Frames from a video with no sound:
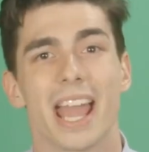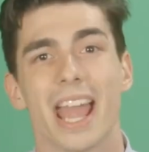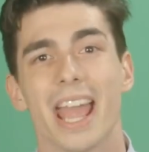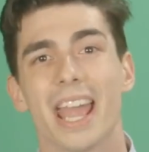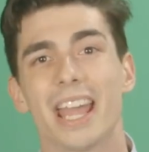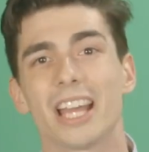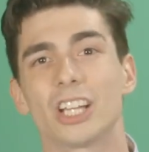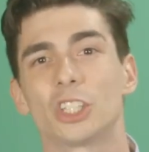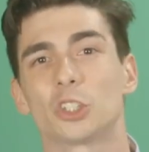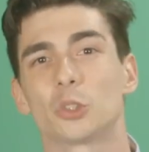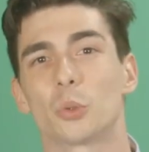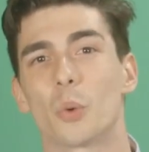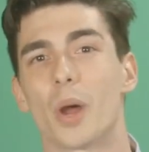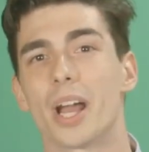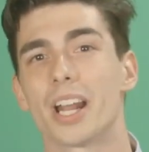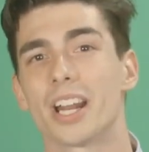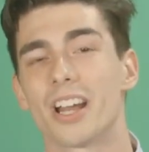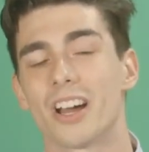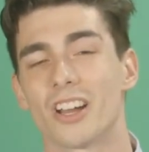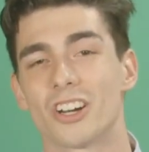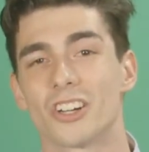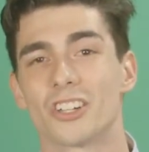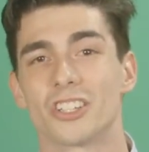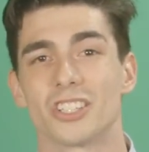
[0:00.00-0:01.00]
and try
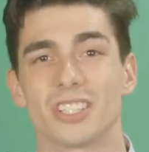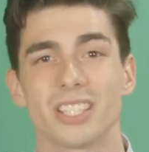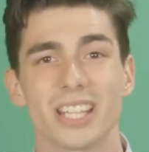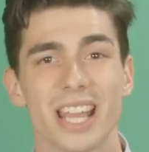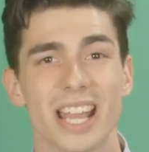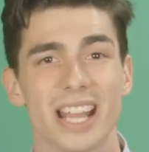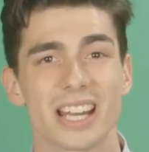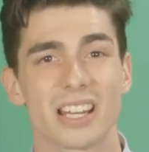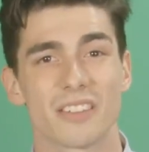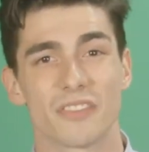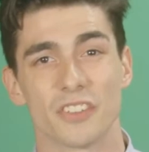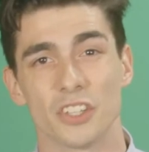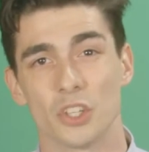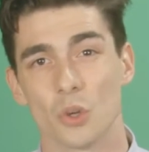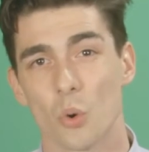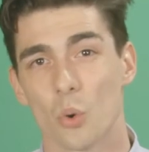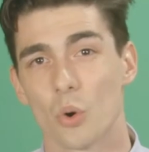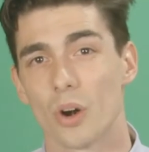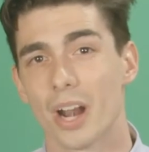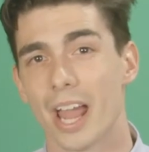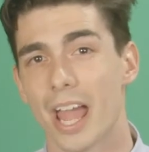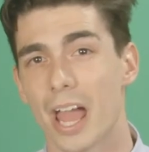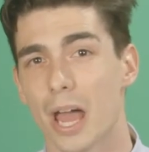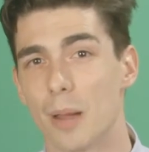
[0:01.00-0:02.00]
to understand if
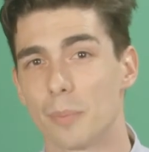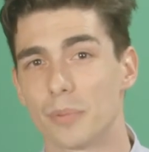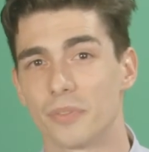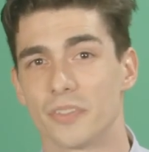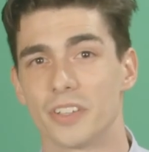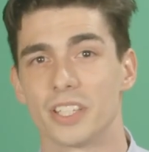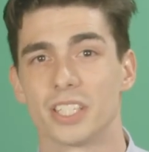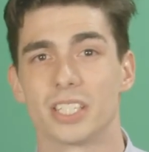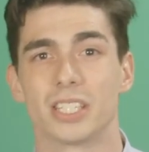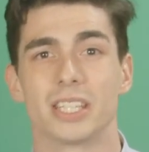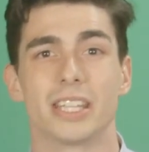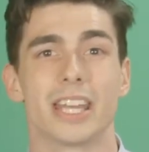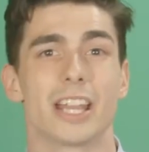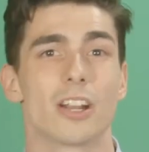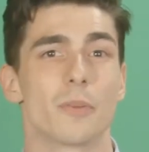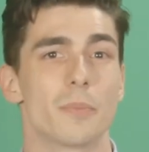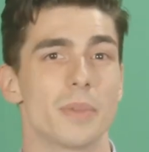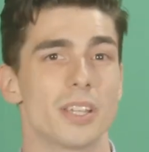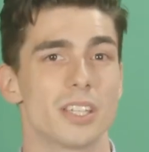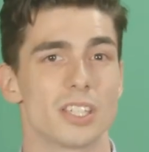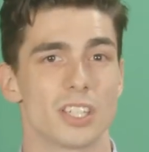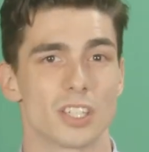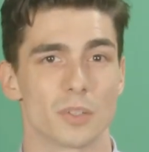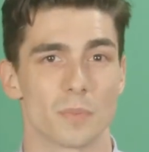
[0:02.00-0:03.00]
your app fits their
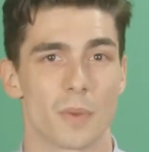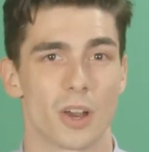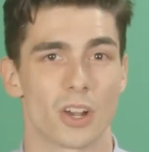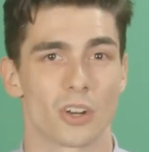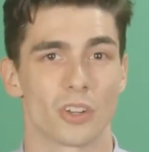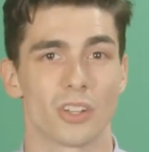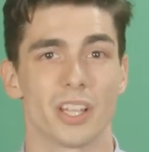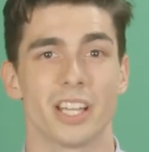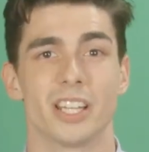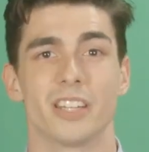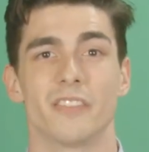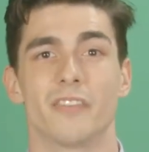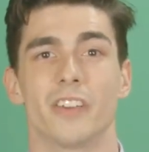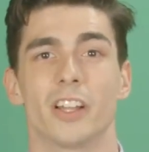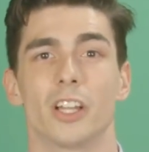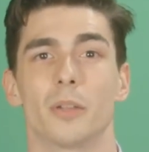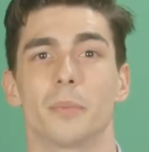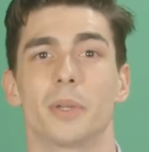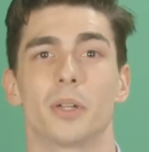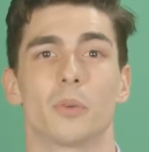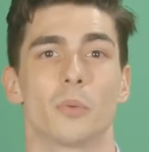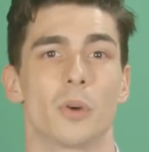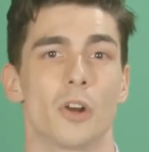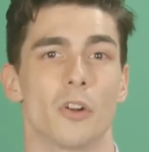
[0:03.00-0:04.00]
business model and
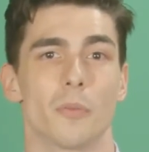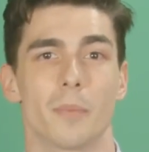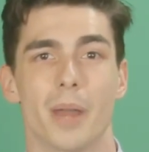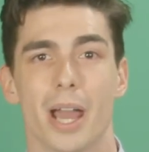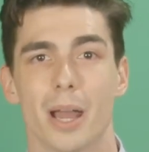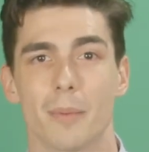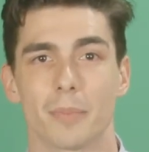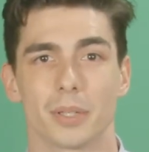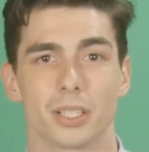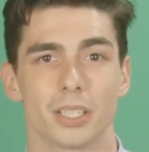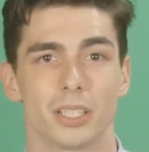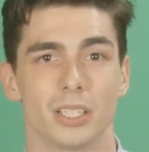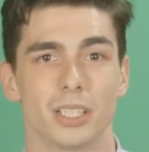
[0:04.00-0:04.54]
development roadmap.